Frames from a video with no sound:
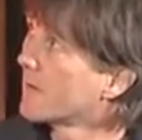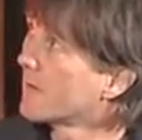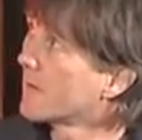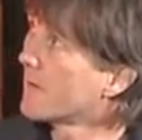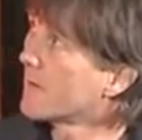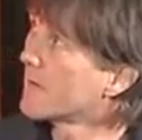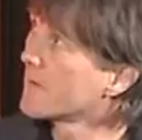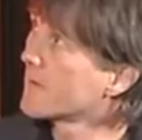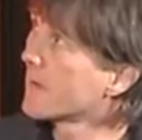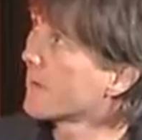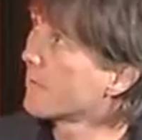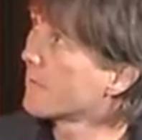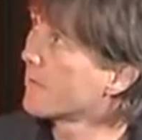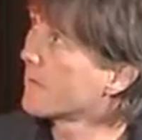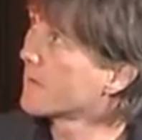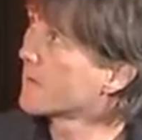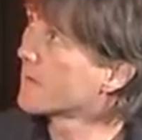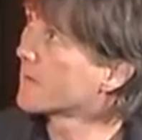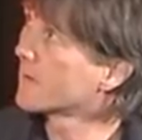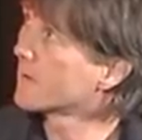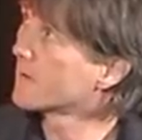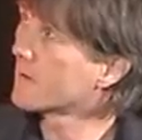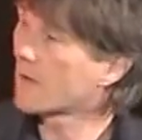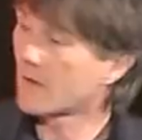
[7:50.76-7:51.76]
things I want
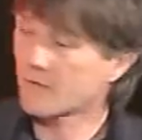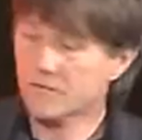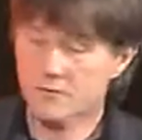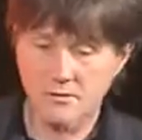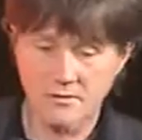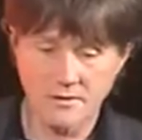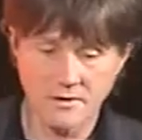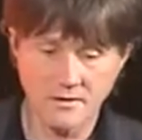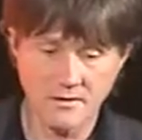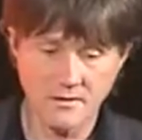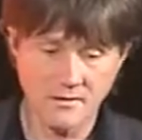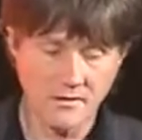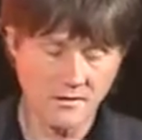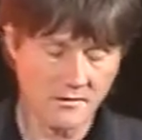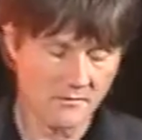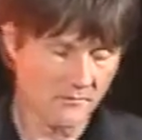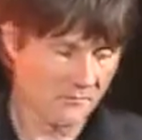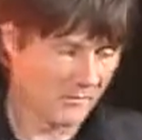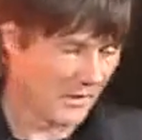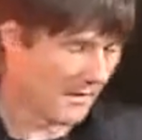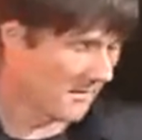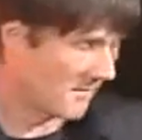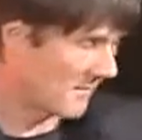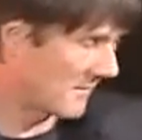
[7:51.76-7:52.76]
to touch on in
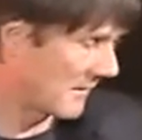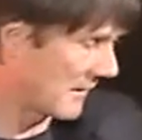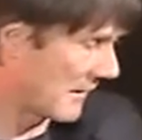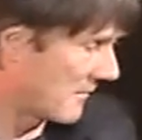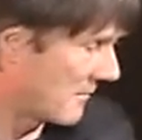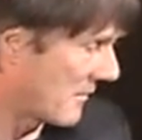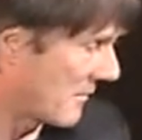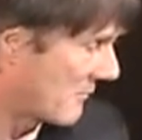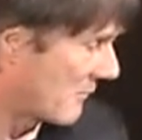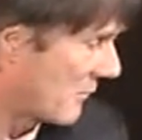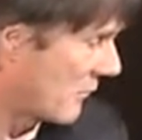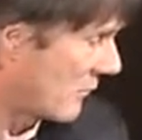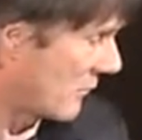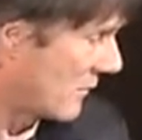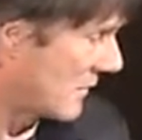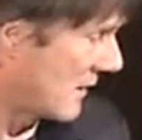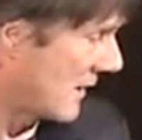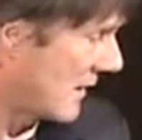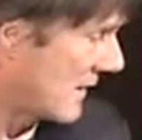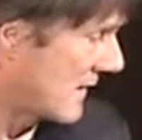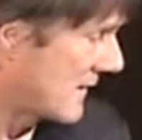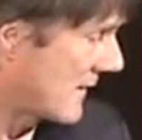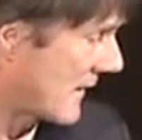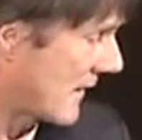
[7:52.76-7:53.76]
perhaps a little bit more
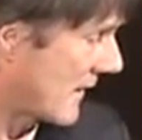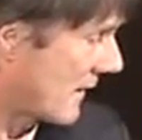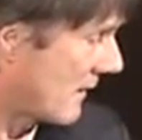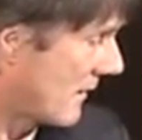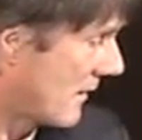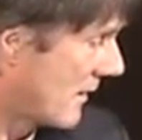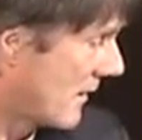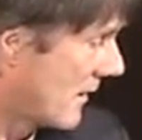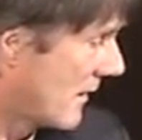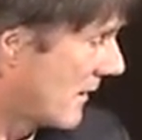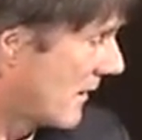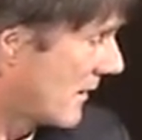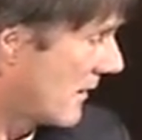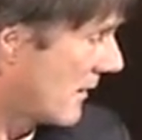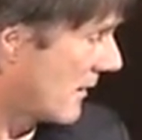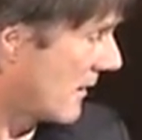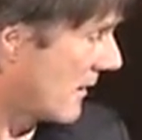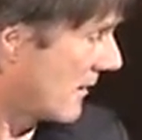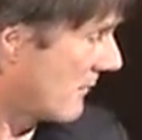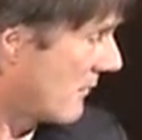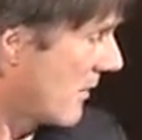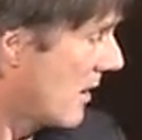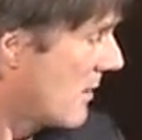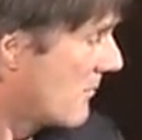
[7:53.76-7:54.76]
detail.
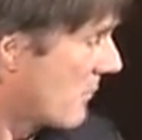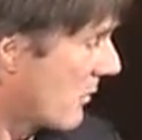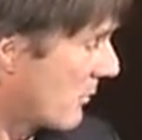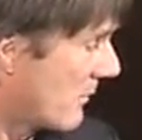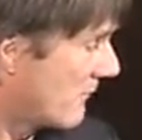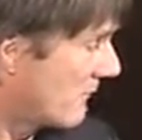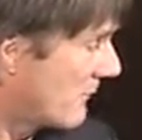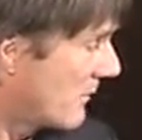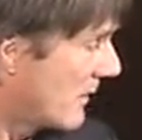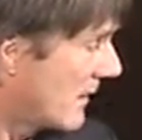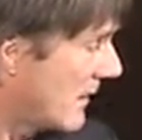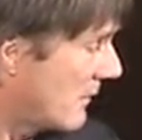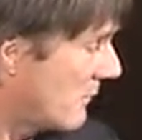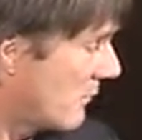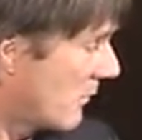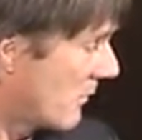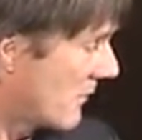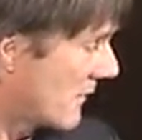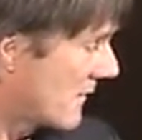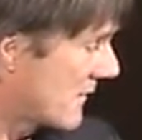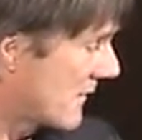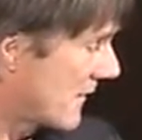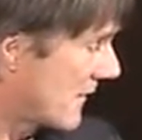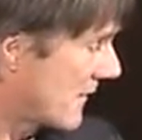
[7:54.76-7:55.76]
But we really
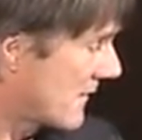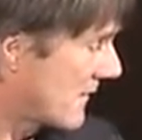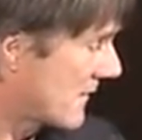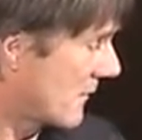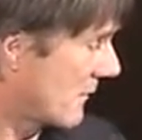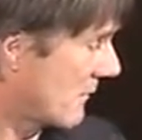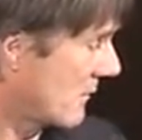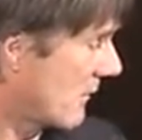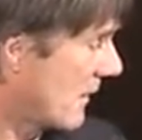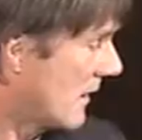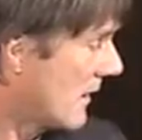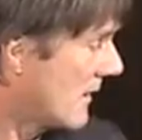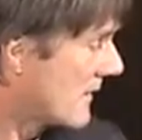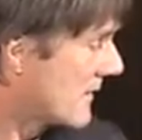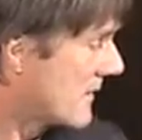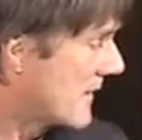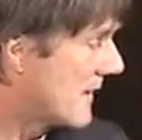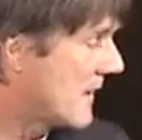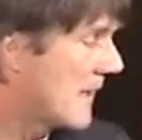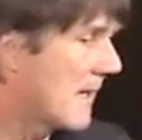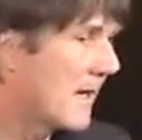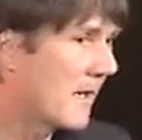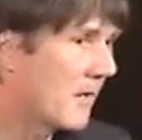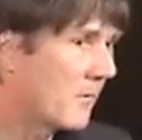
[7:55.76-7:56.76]
wanted to
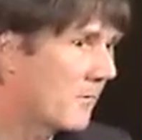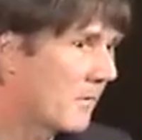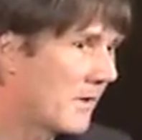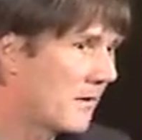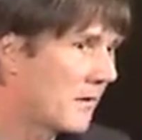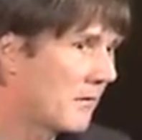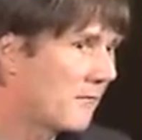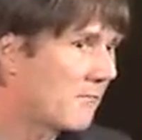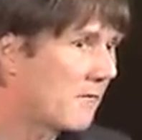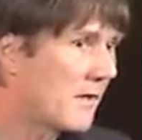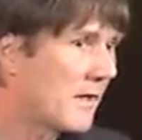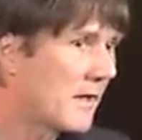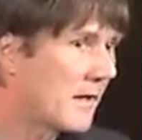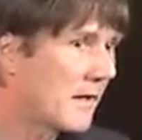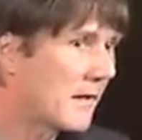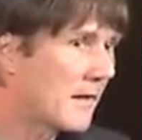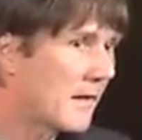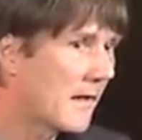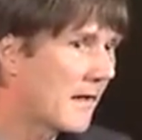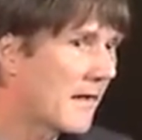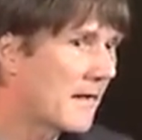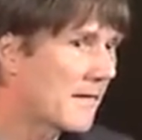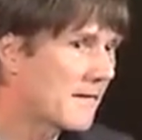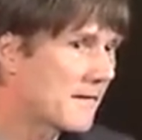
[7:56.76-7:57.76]
see how we could
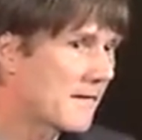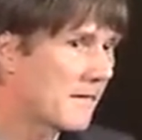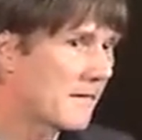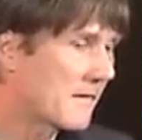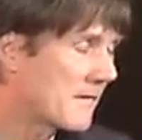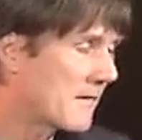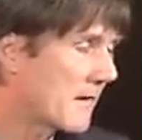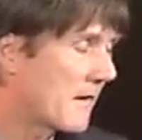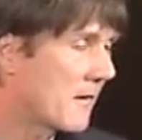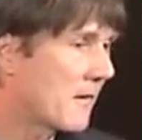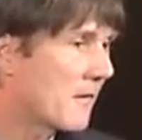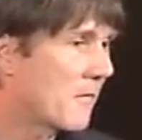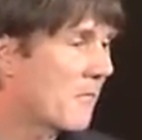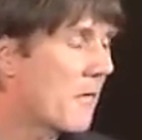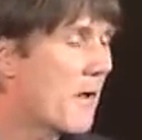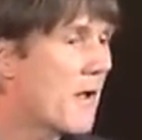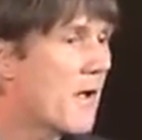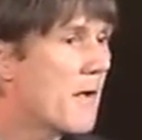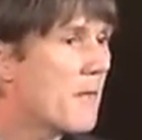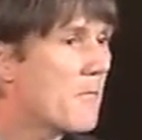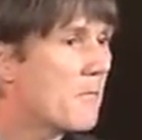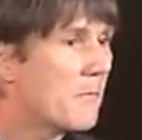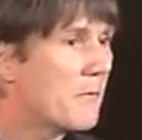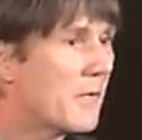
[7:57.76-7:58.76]
reconnect and
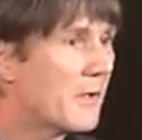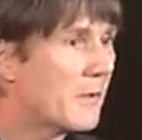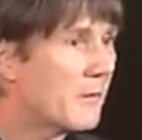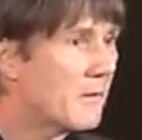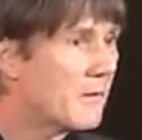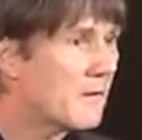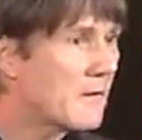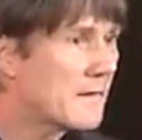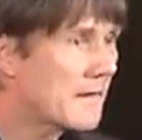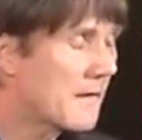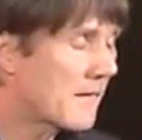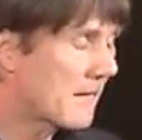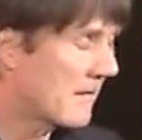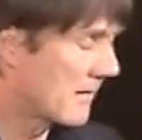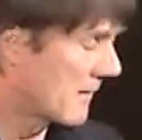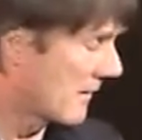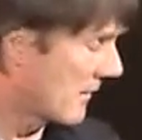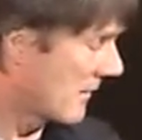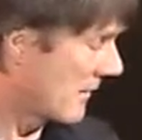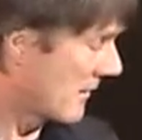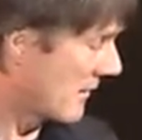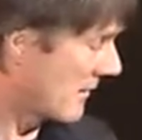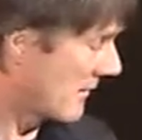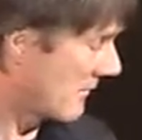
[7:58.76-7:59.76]
build
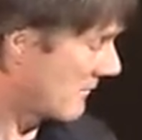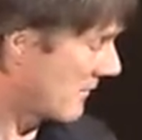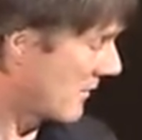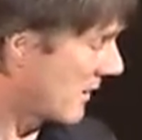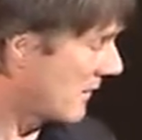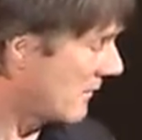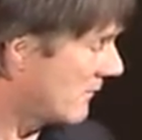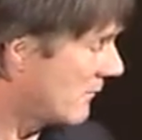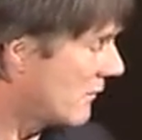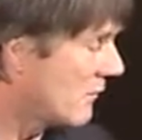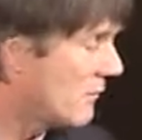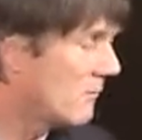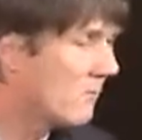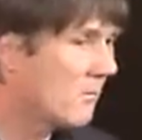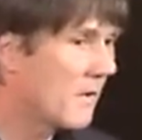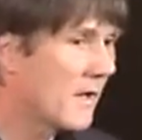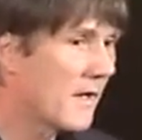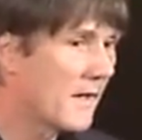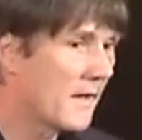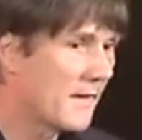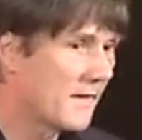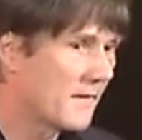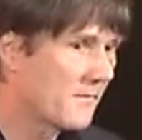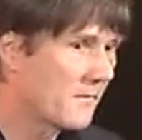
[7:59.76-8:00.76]
in new
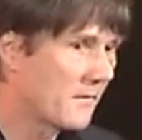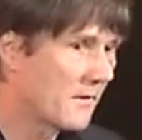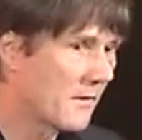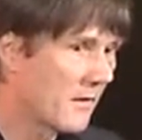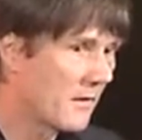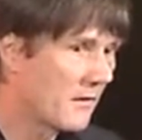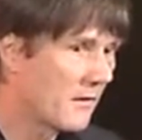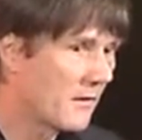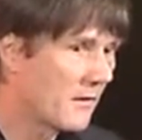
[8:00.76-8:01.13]
ways with our